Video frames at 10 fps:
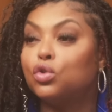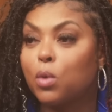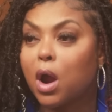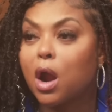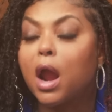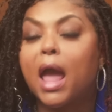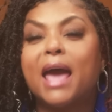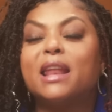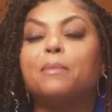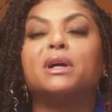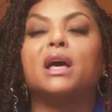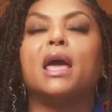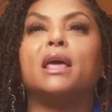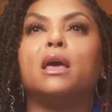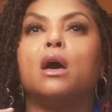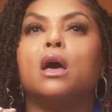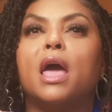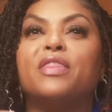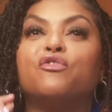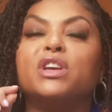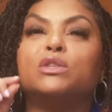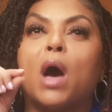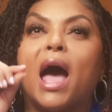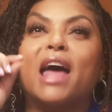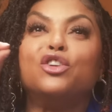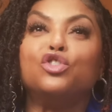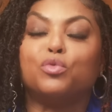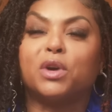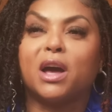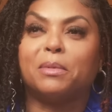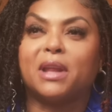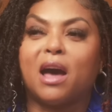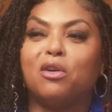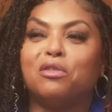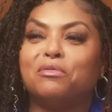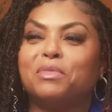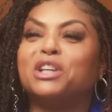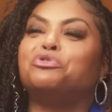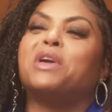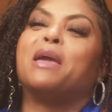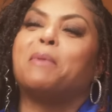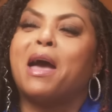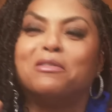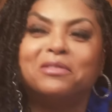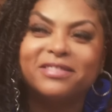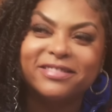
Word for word: You were, and I'm and the reason why I knew you were coming out, because you came out.